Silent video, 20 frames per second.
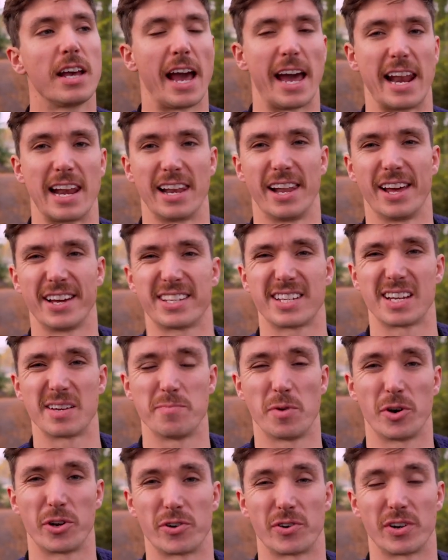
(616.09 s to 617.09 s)
and lighter,
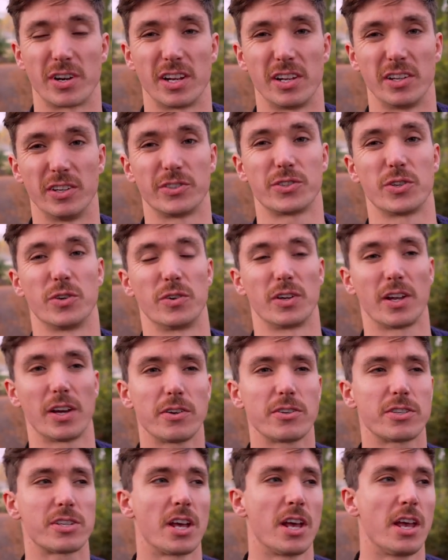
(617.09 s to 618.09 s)
moderate sort of
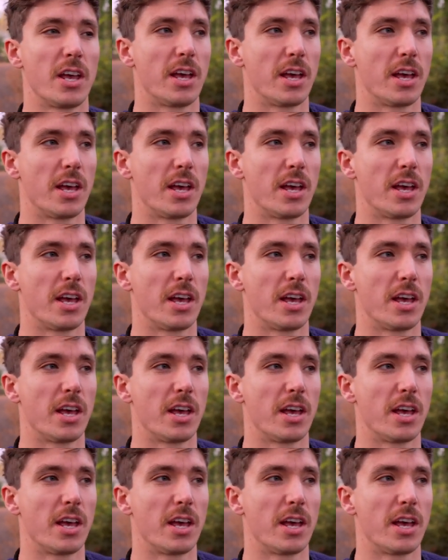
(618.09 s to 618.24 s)
loads.